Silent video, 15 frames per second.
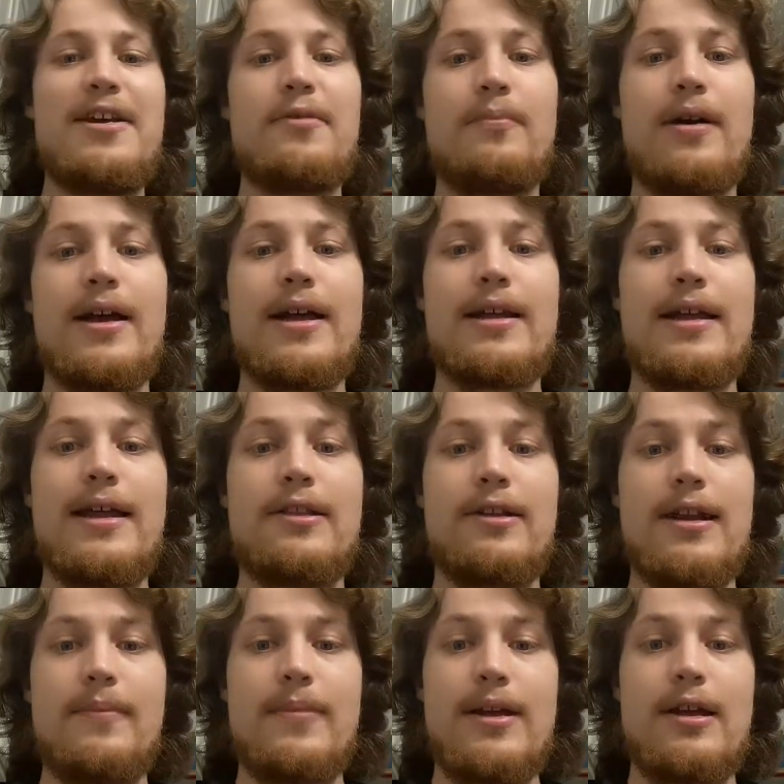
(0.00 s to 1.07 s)
But it's
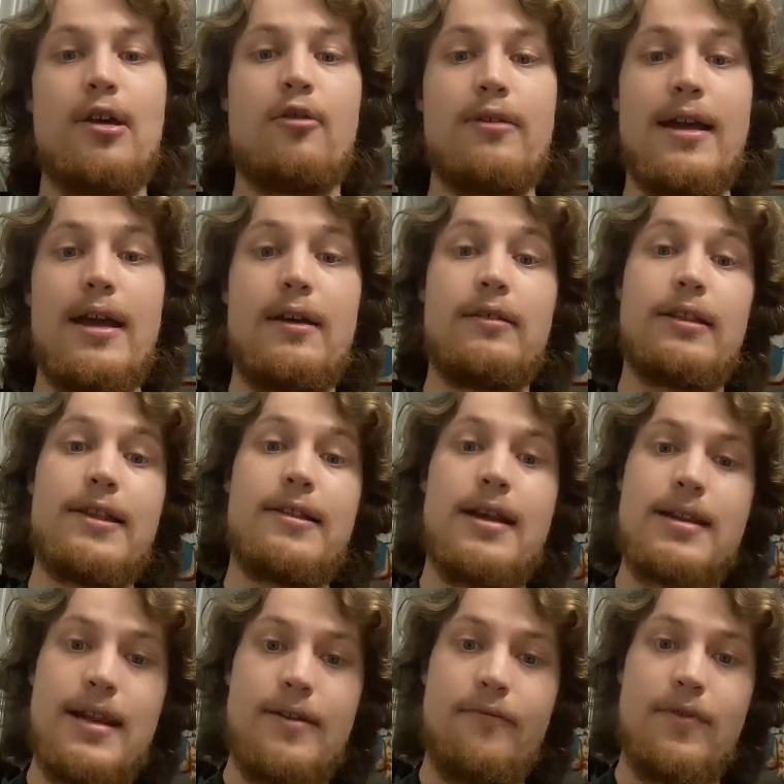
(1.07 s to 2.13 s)
going to be, okay, let's
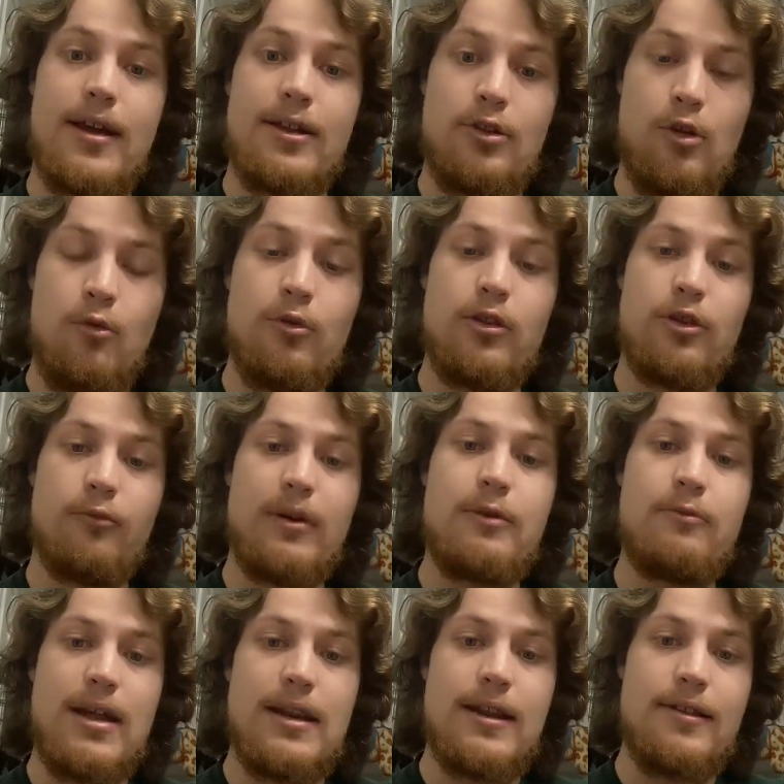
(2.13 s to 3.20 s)
identify 2 or 3
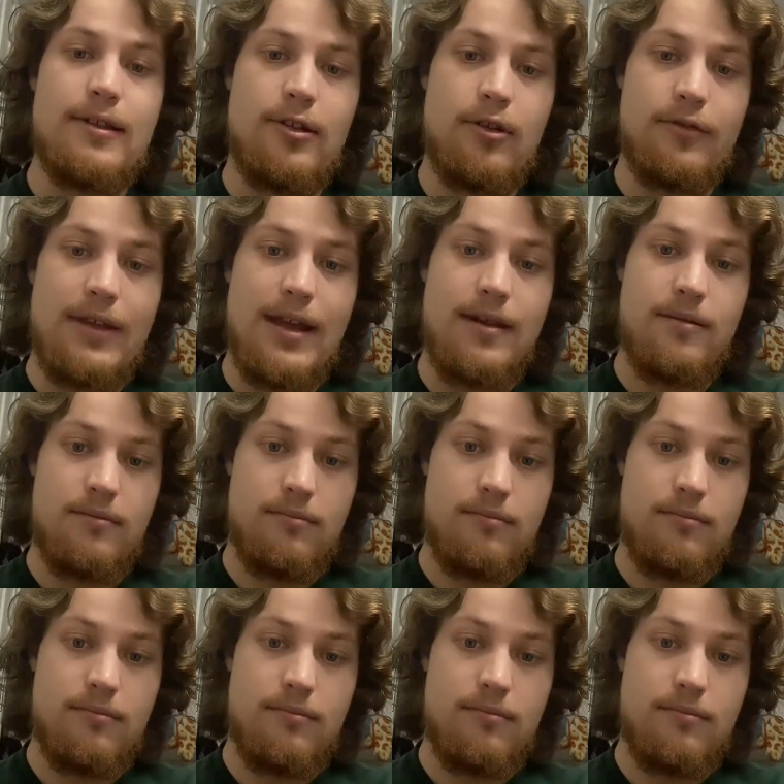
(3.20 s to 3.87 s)
weaknesses on that